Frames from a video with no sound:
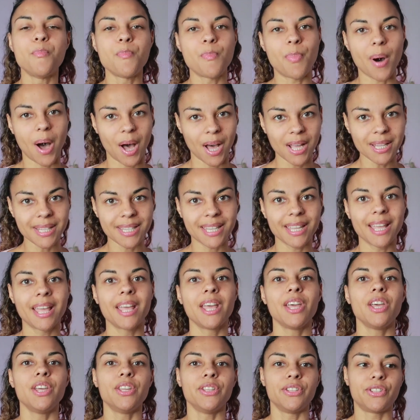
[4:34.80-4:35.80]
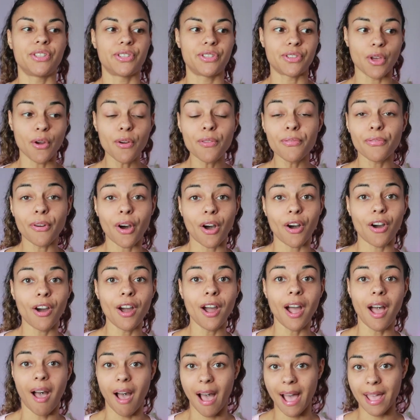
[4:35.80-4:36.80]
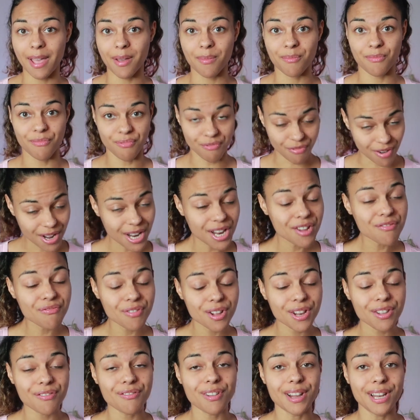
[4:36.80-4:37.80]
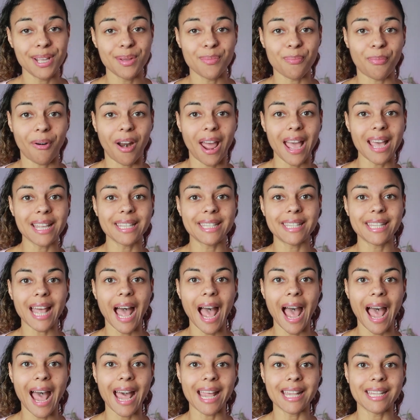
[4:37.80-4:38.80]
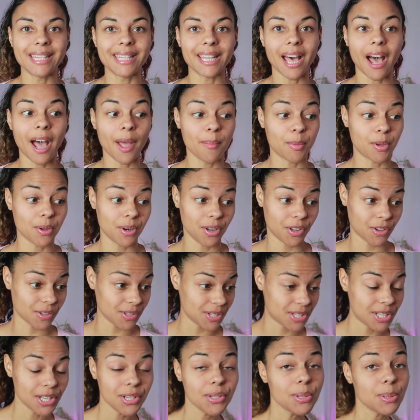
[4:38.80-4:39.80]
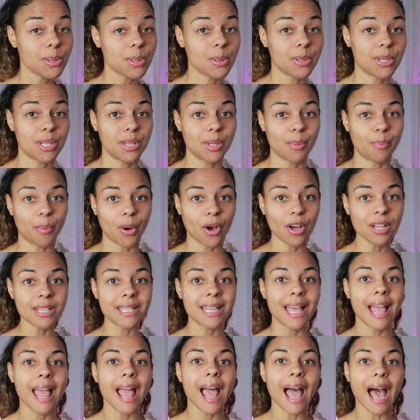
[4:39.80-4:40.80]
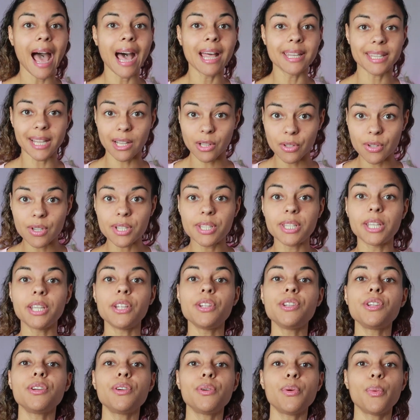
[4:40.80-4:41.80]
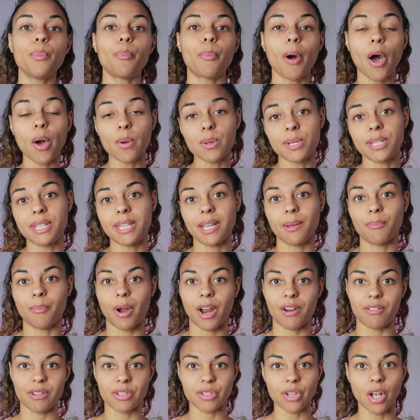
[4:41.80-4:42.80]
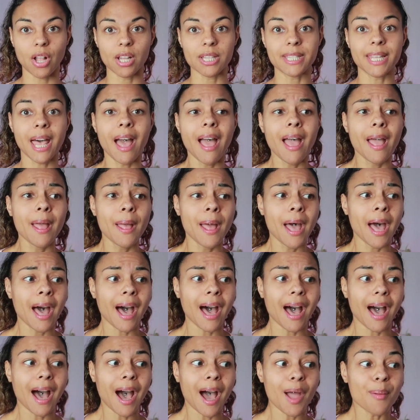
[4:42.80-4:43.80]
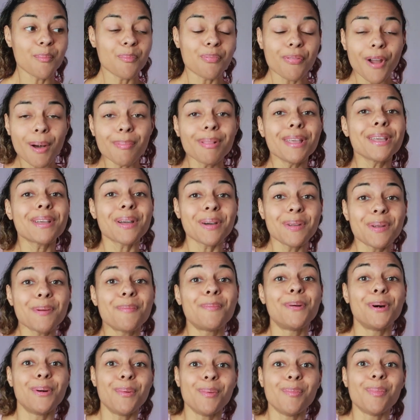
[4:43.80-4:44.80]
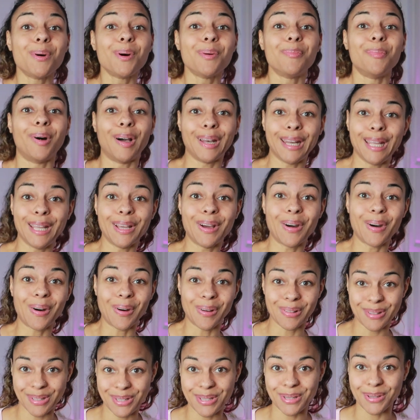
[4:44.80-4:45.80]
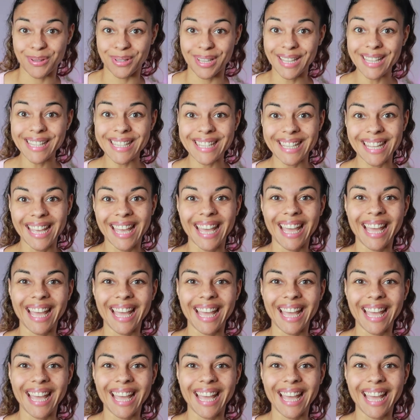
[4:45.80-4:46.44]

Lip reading: But so far, I am really impressed, and I'm going to continue using the bot, and I'll continue posting my results. I'm probably going to put more money onto it